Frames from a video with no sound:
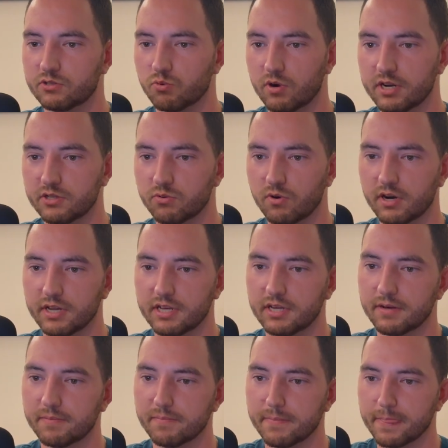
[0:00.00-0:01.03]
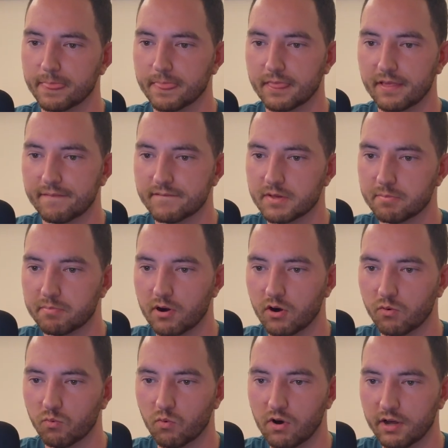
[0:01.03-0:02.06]
2020,
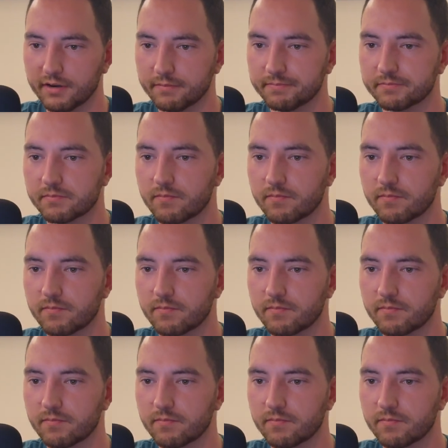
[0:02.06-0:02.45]
part 1.